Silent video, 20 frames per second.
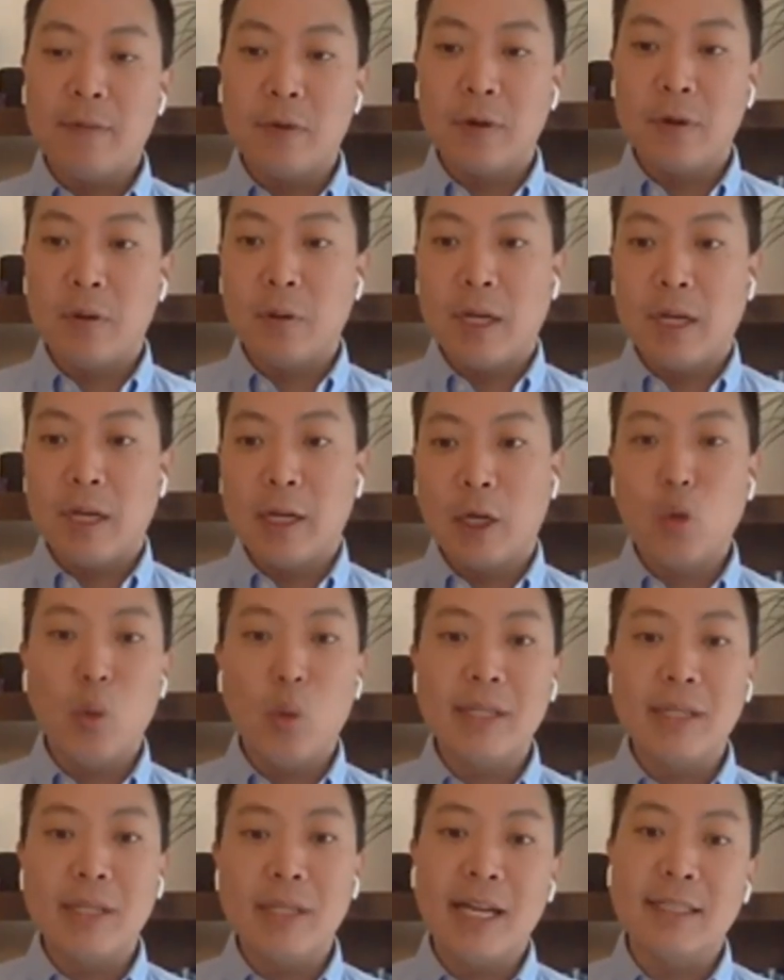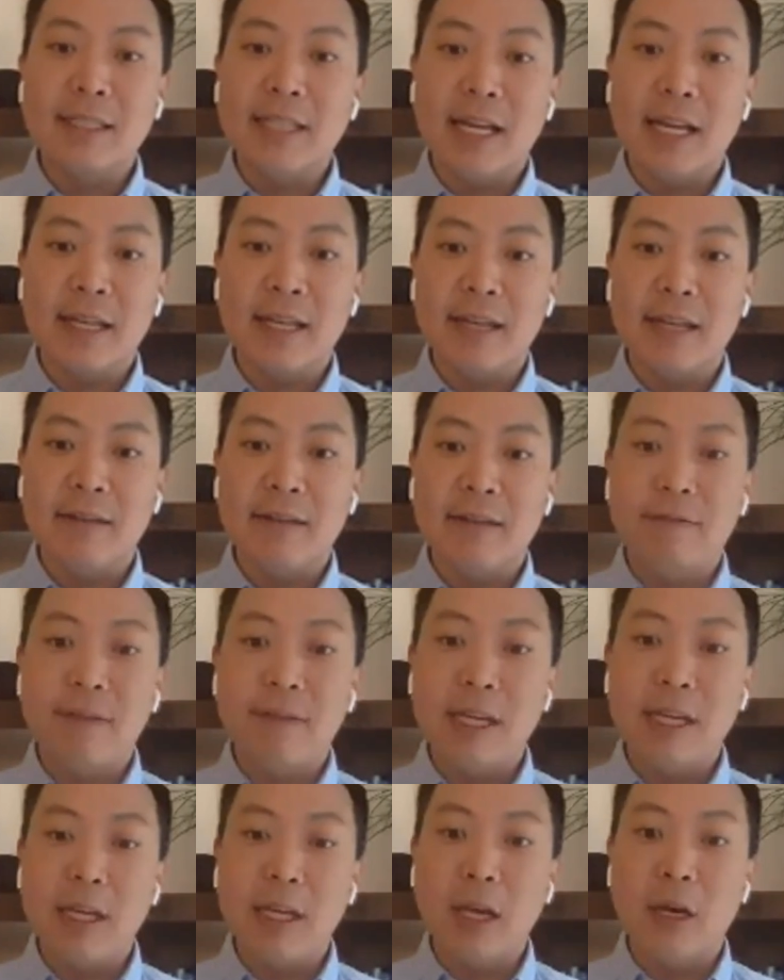for a quick 10-second
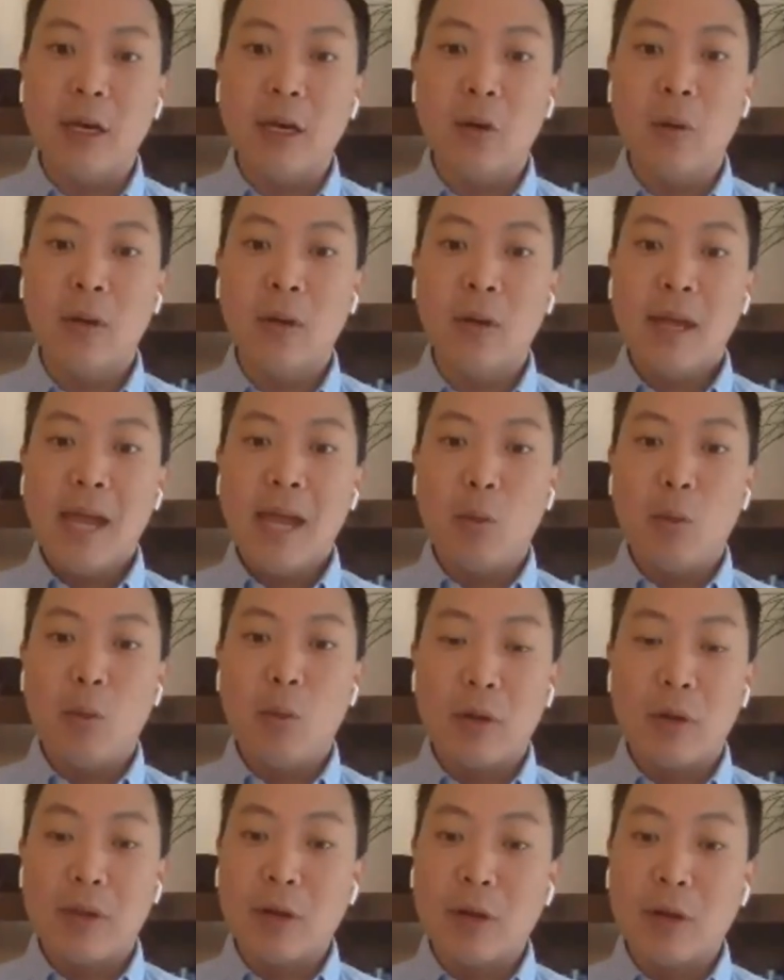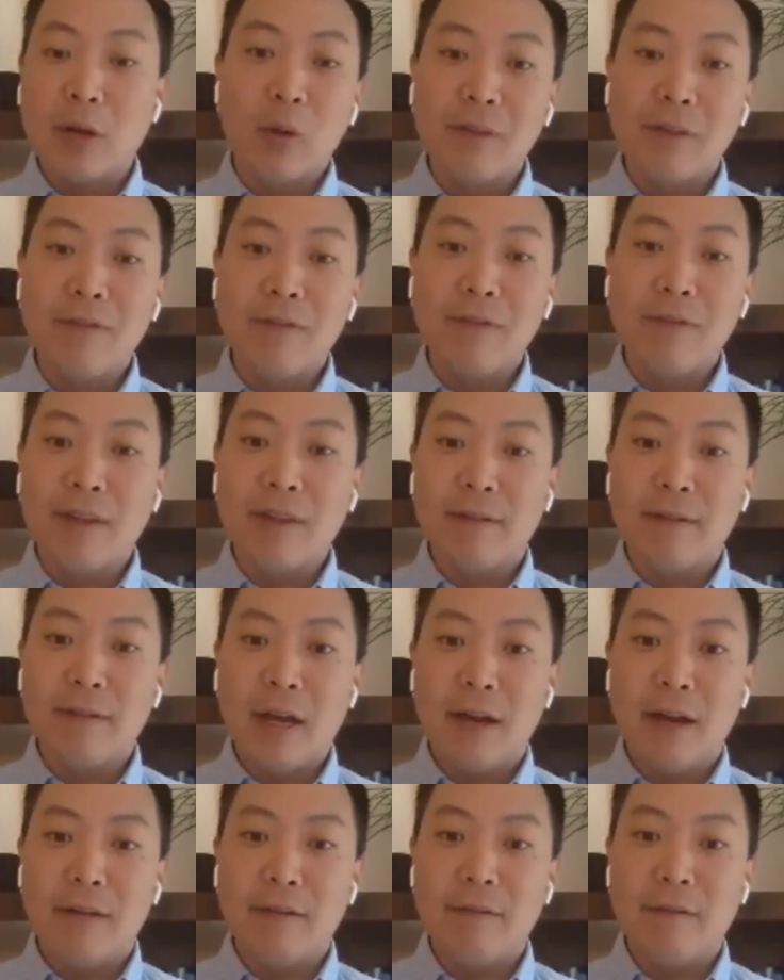video, and where they're only
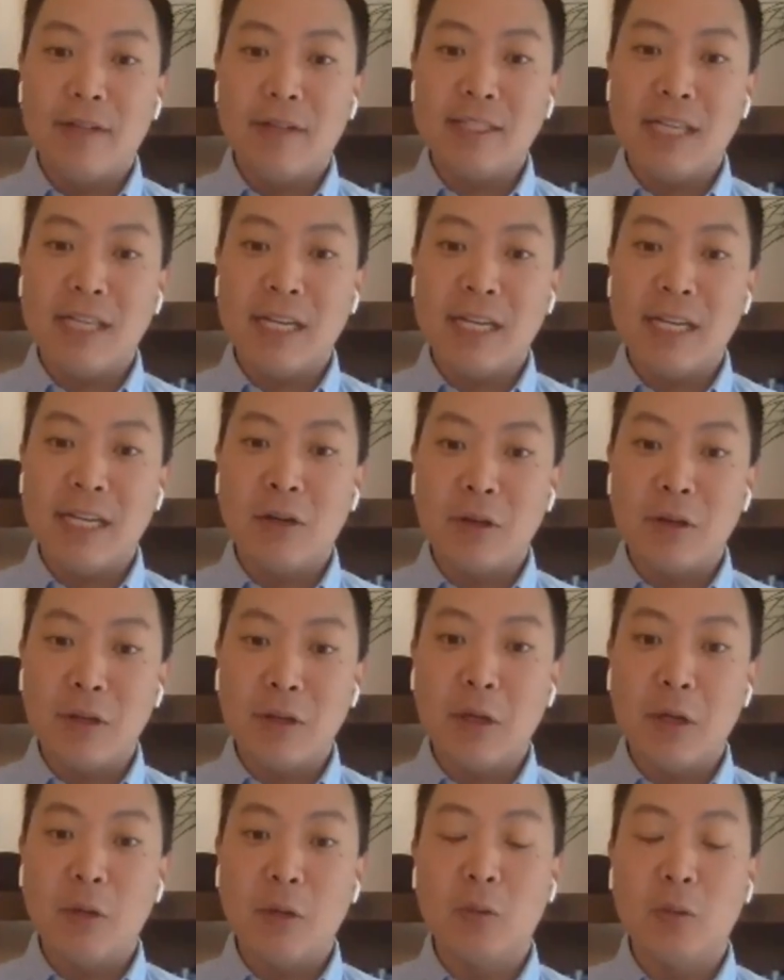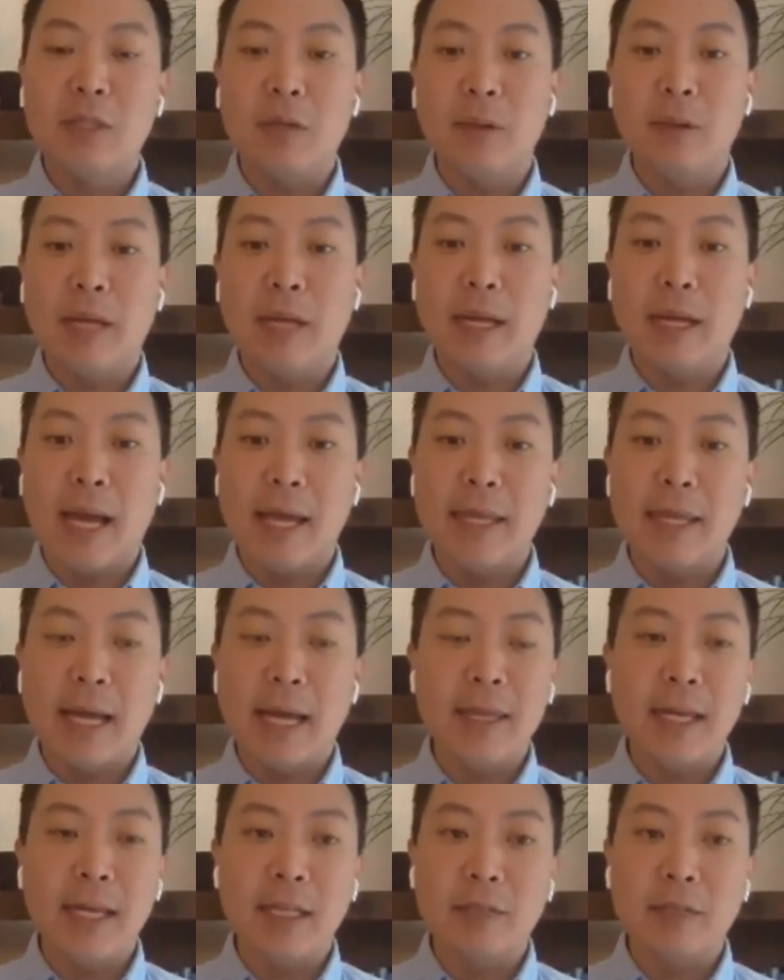fixated on you. So like,
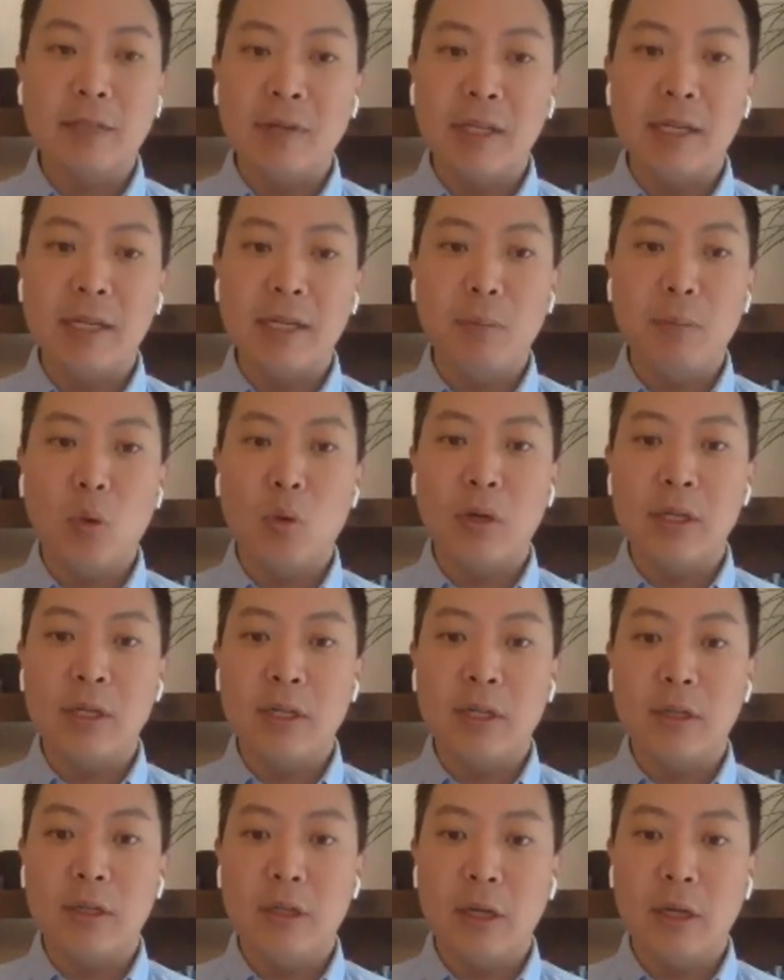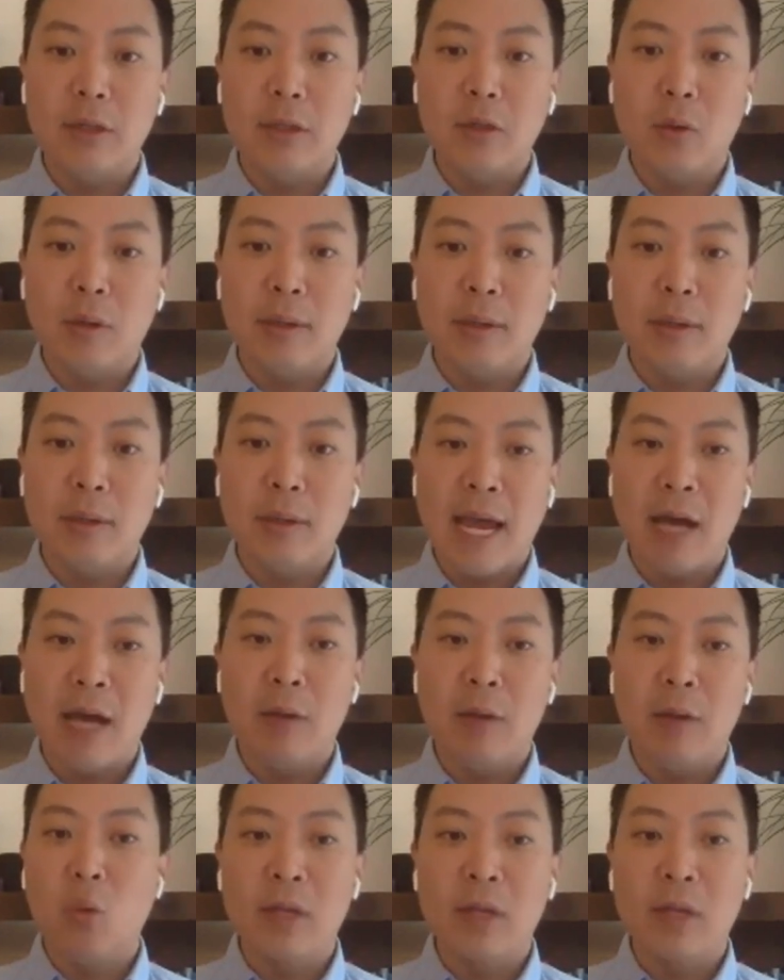I think it's really important to do it
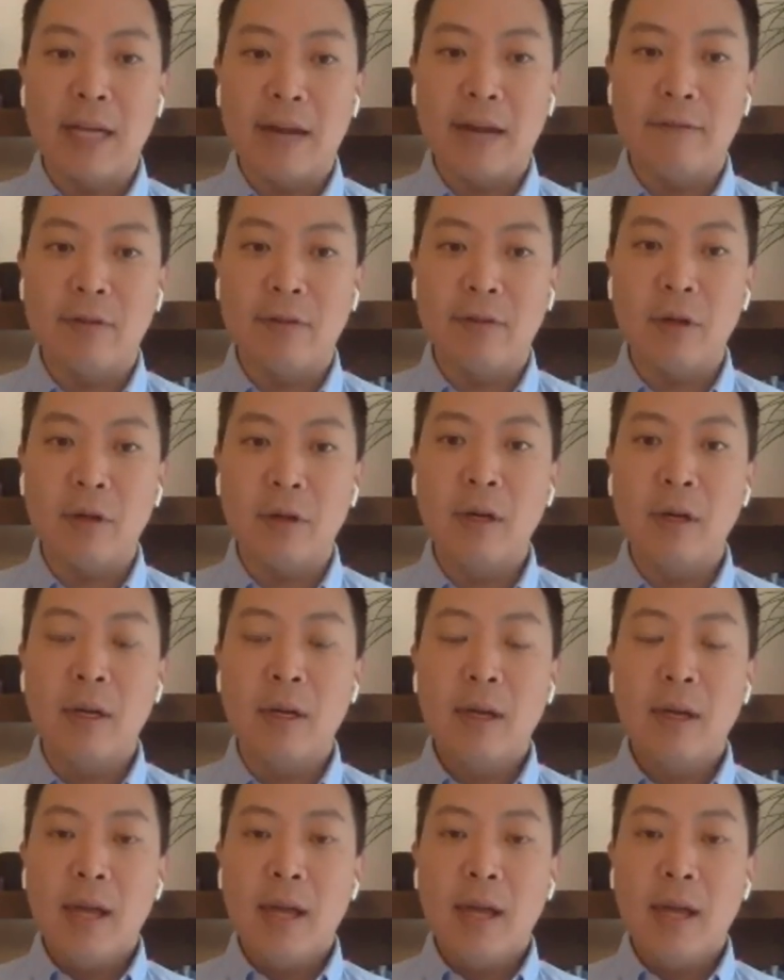now more than ever.